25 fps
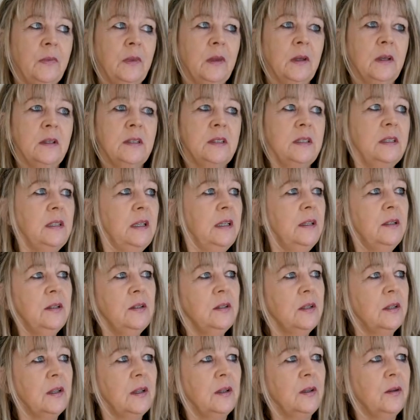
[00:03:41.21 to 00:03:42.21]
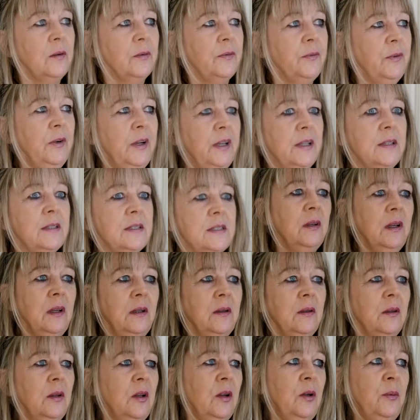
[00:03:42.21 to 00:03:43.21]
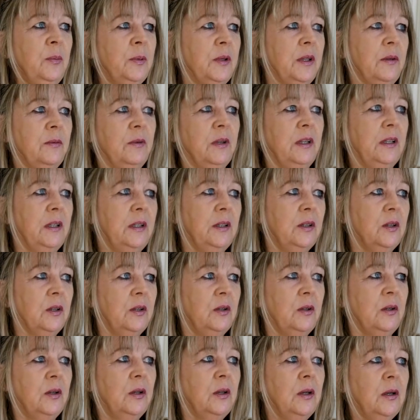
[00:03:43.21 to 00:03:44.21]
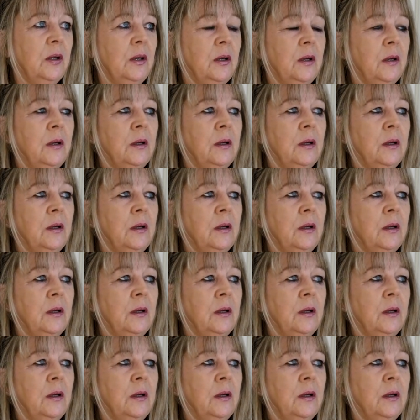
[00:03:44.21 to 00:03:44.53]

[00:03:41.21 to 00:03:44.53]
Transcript: Because neither did any of your friends. Nobody really knew.